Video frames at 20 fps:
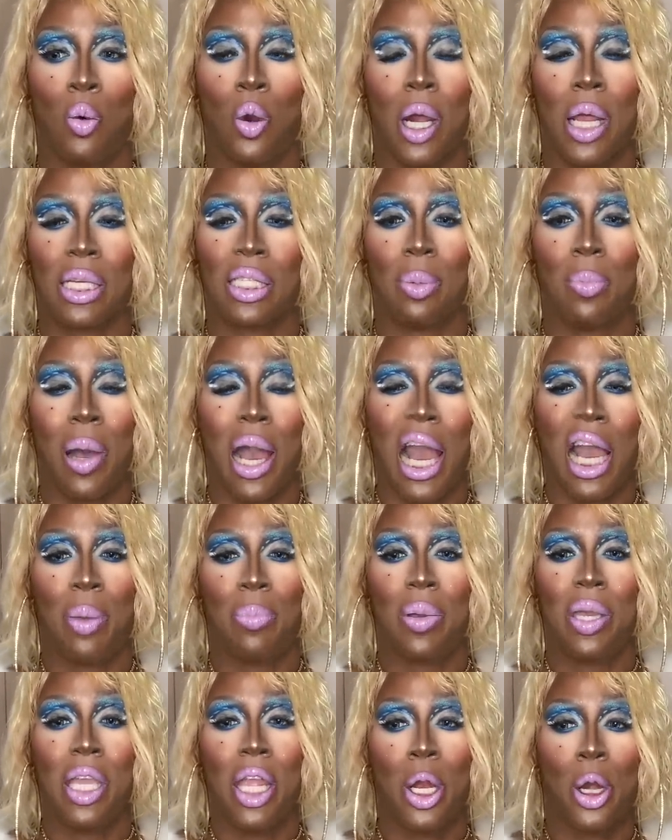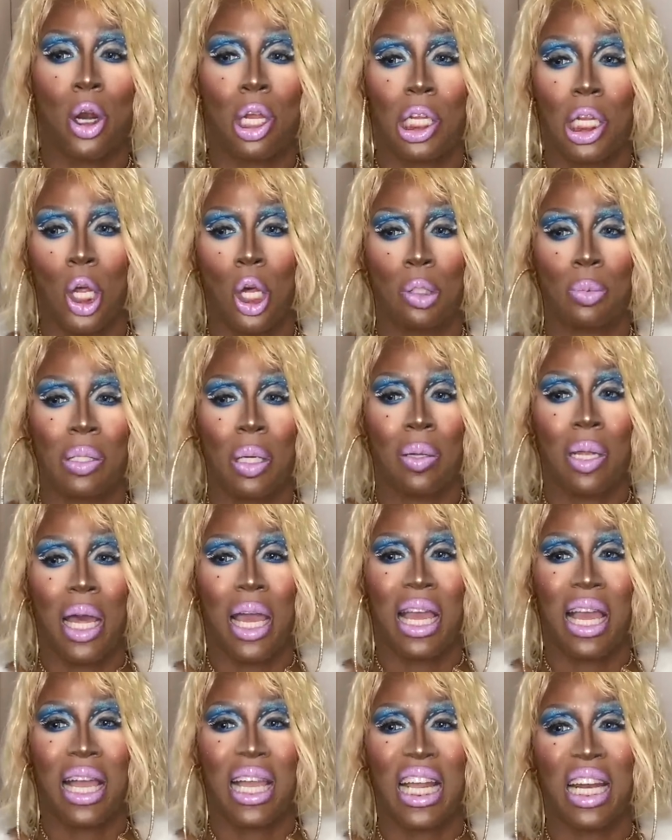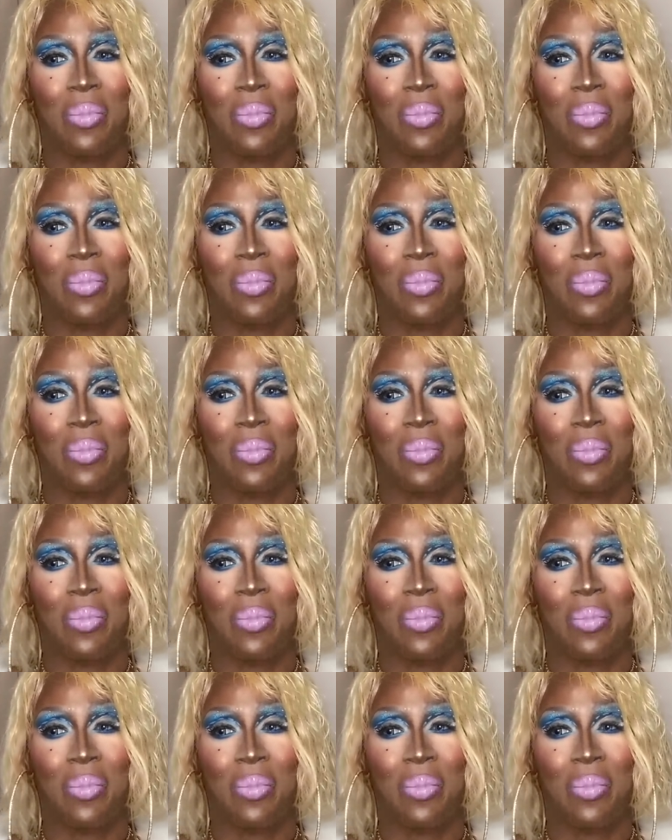wanting to buy Pierre clothes, but I'm like,